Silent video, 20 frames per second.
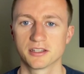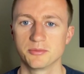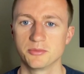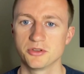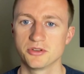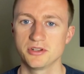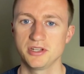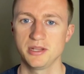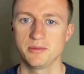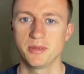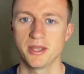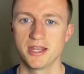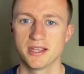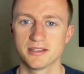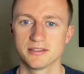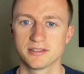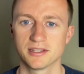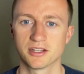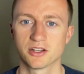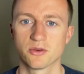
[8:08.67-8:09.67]
community
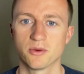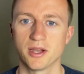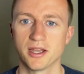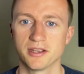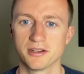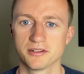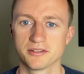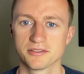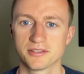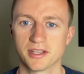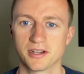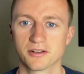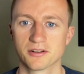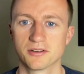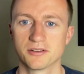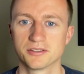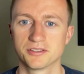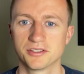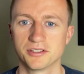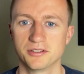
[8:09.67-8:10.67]
bands and choirs that are
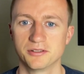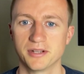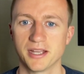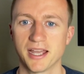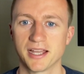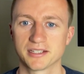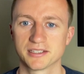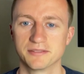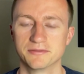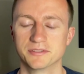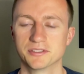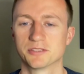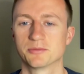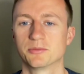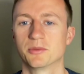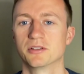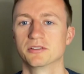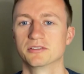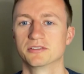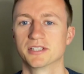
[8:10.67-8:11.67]
also active in
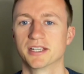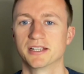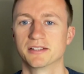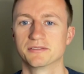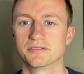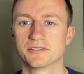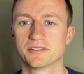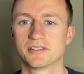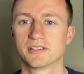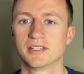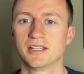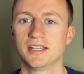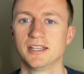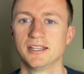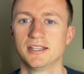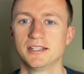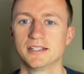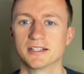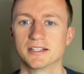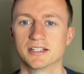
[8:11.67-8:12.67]
smaller towns.
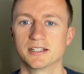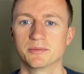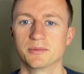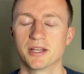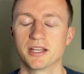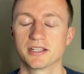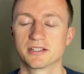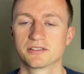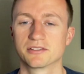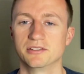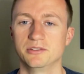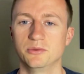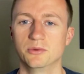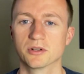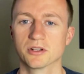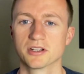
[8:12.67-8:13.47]
I actually